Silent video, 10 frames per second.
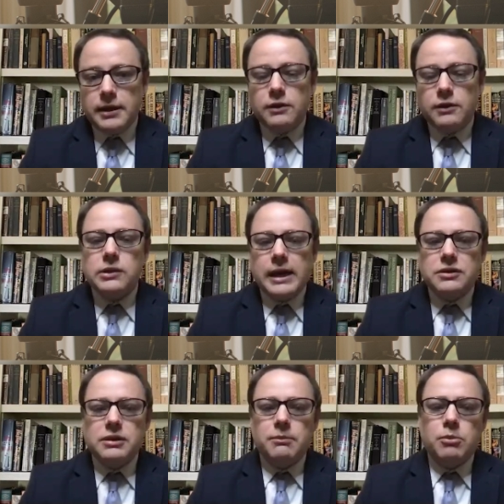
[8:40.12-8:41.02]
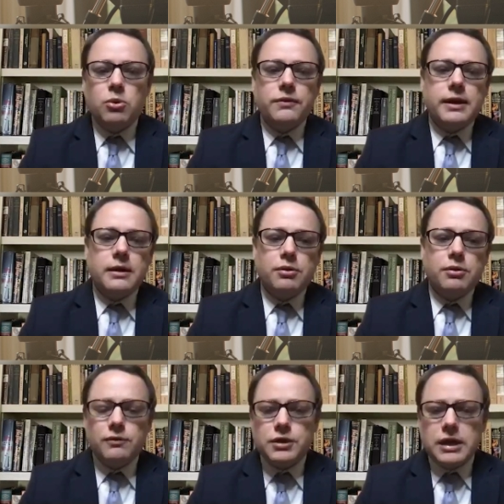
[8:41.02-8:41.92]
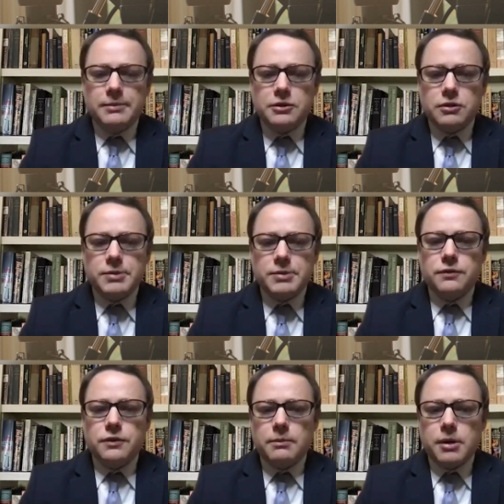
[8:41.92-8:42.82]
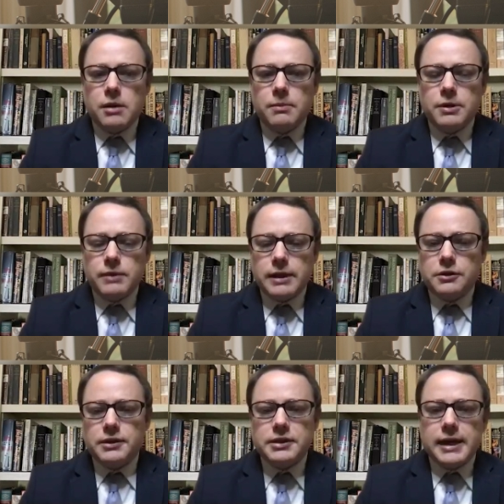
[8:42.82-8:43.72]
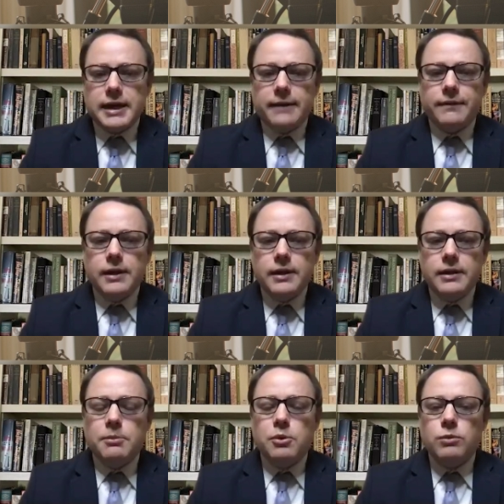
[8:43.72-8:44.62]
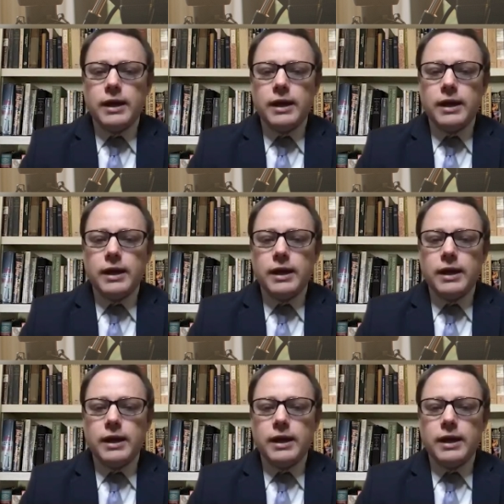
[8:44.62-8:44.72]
The Rental Housing Board then approved job descriptions for the department director and staff.